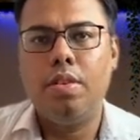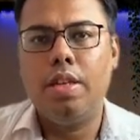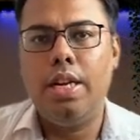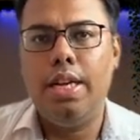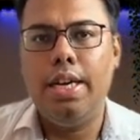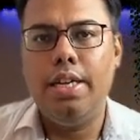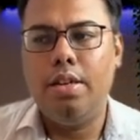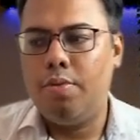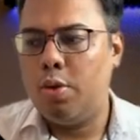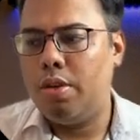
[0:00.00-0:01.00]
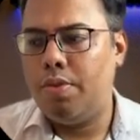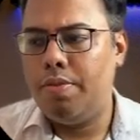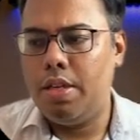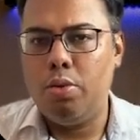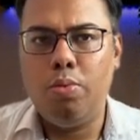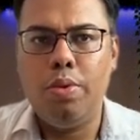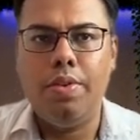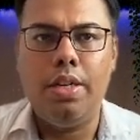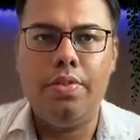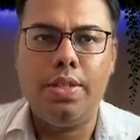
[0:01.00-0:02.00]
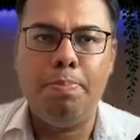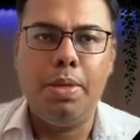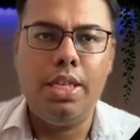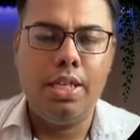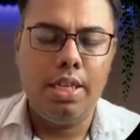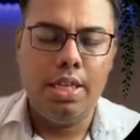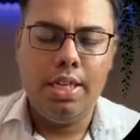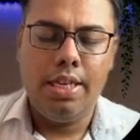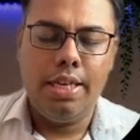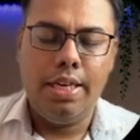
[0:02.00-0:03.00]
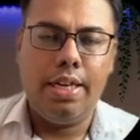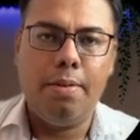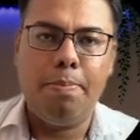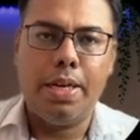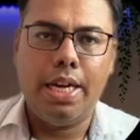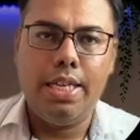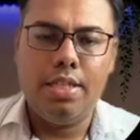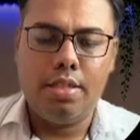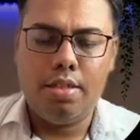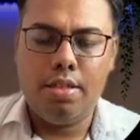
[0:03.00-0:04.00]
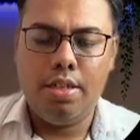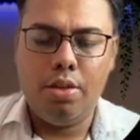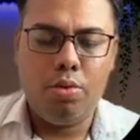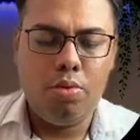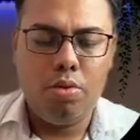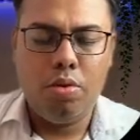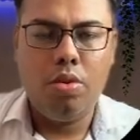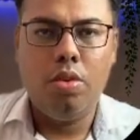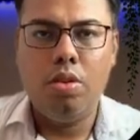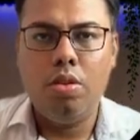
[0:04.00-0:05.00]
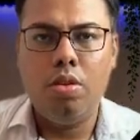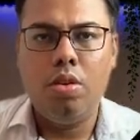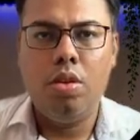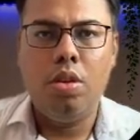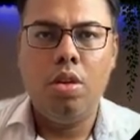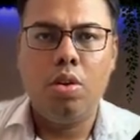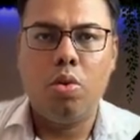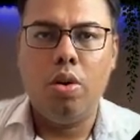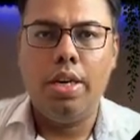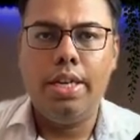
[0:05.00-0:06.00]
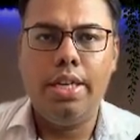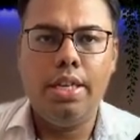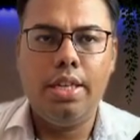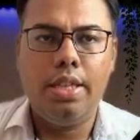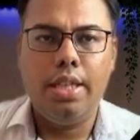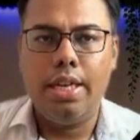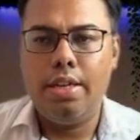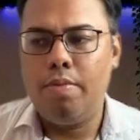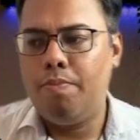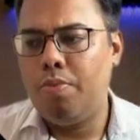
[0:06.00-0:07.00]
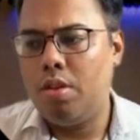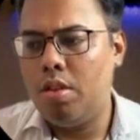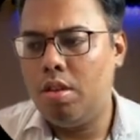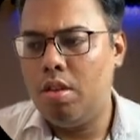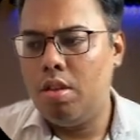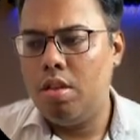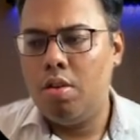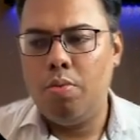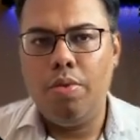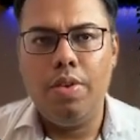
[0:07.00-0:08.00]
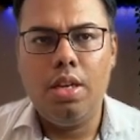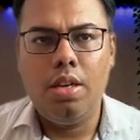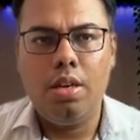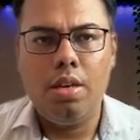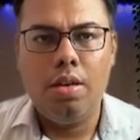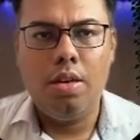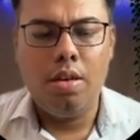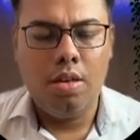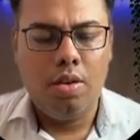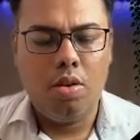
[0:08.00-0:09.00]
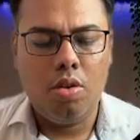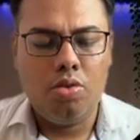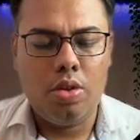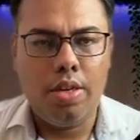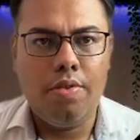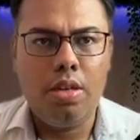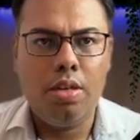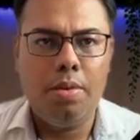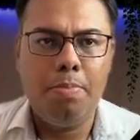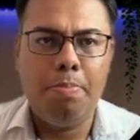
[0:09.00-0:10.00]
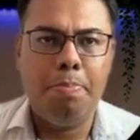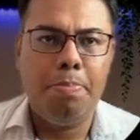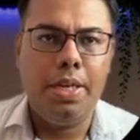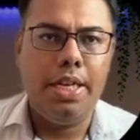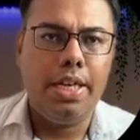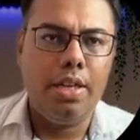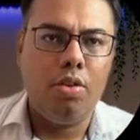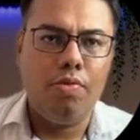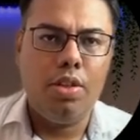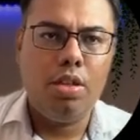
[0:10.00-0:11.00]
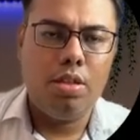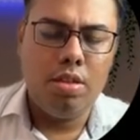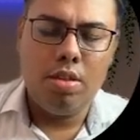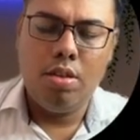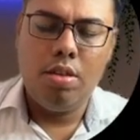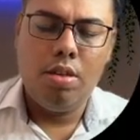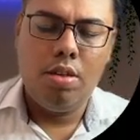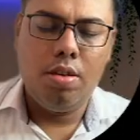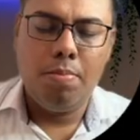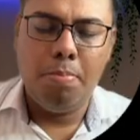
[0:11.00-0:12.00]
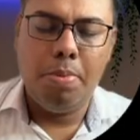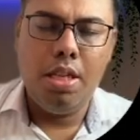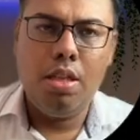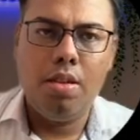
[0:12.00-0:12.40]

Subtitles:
and what we will do, we will simply return price into quantity, then we will also have a printing of the bill.